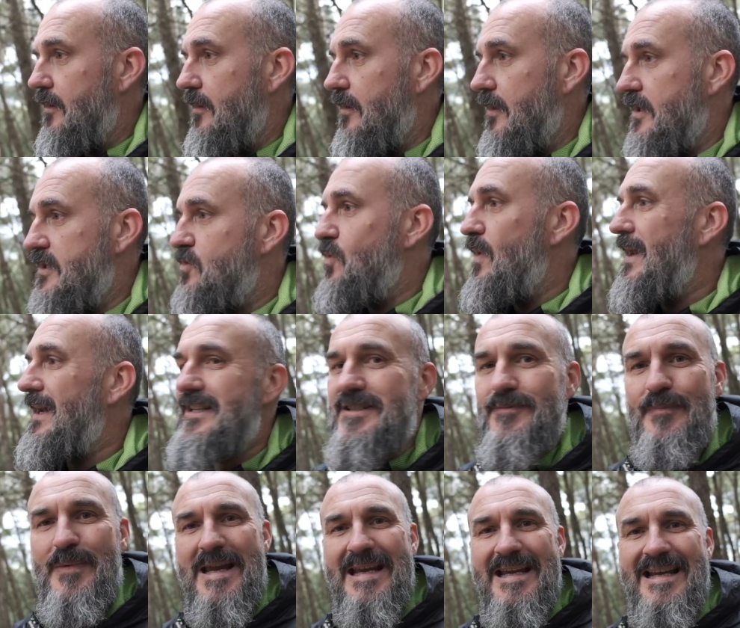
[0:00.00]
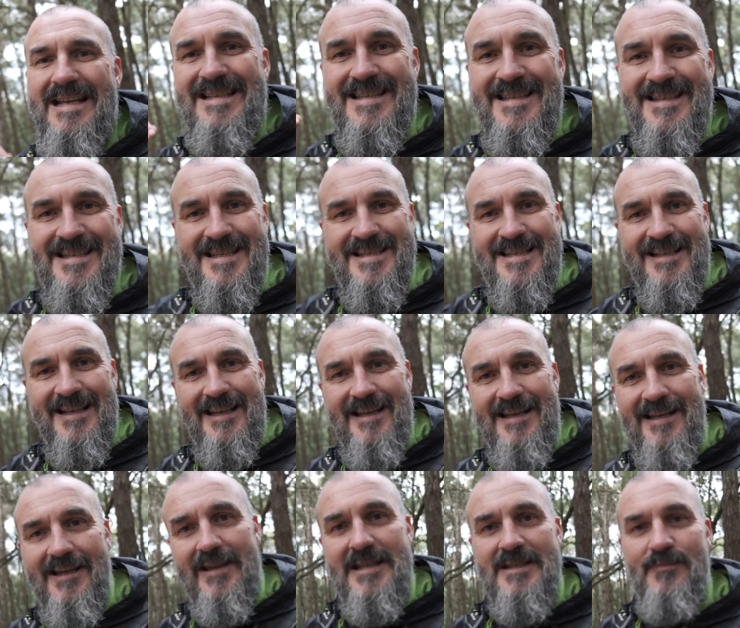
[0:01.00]
As well as being in
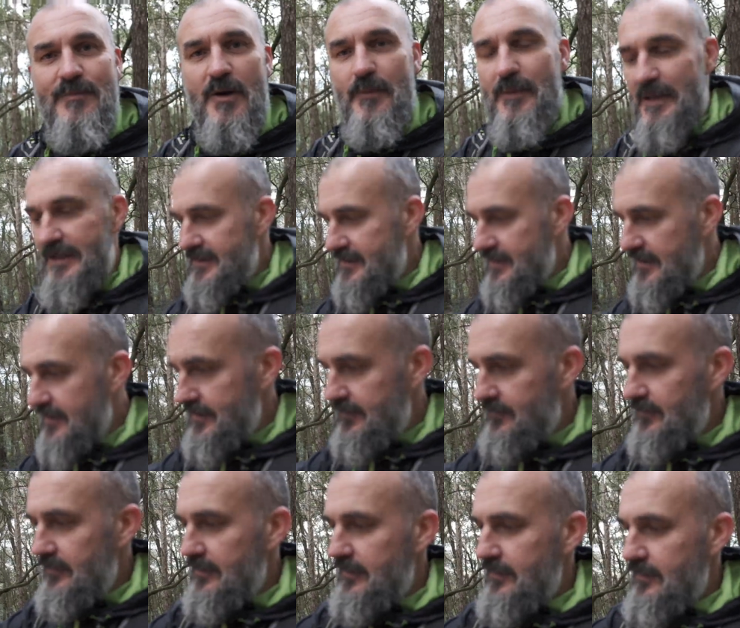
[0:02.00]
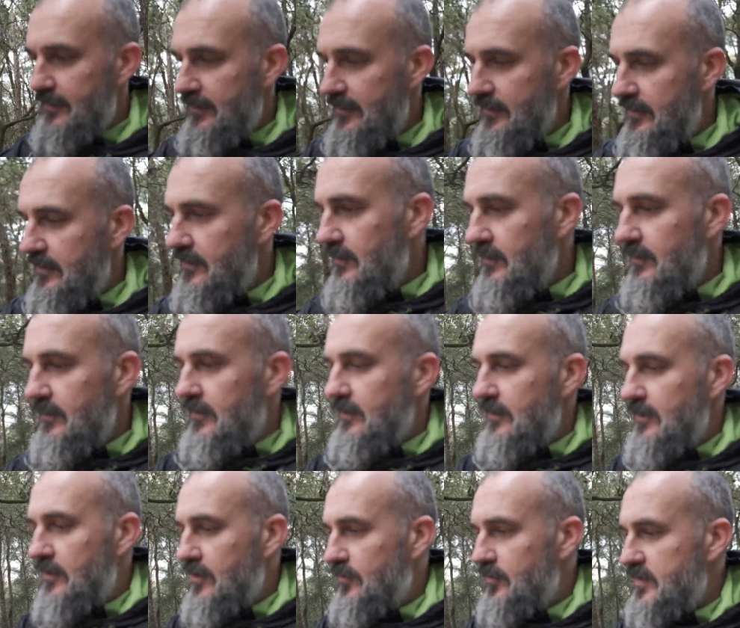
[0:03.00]
Sicily at this moment in time,
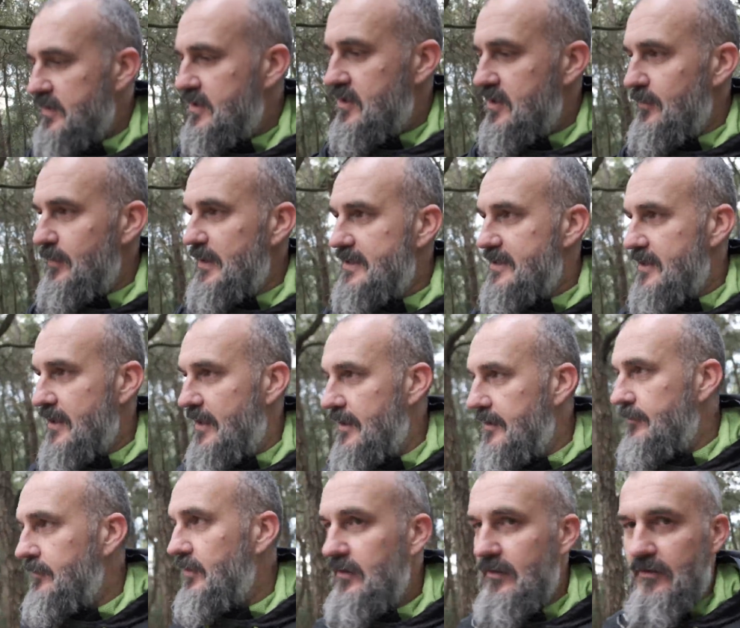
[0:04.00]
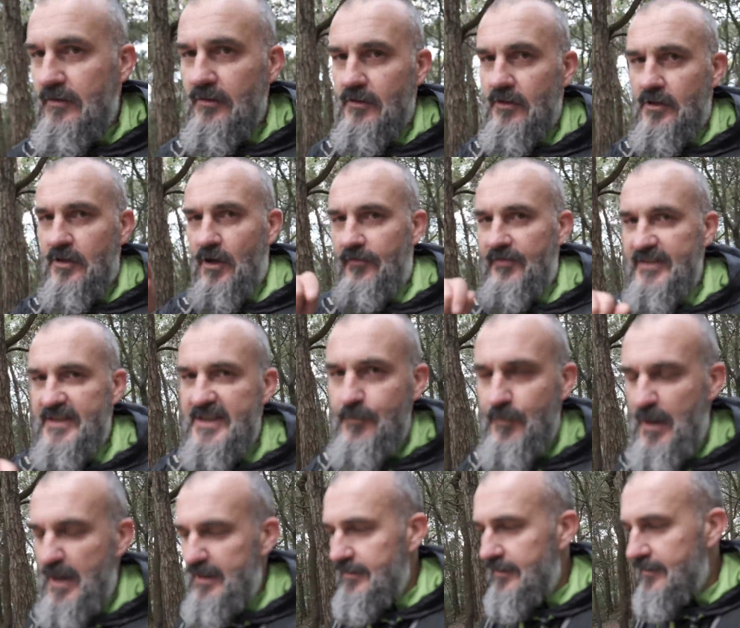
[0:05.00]
comes summertime, COVID
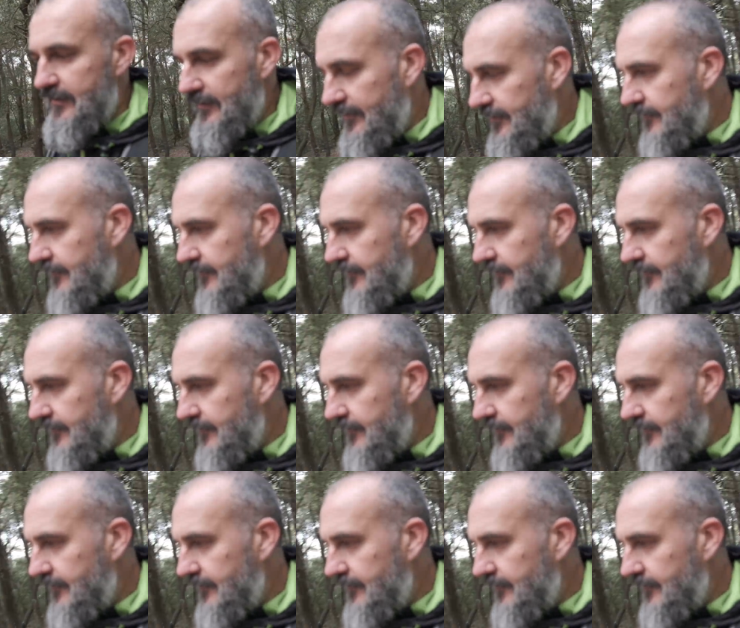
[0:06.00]
dependent,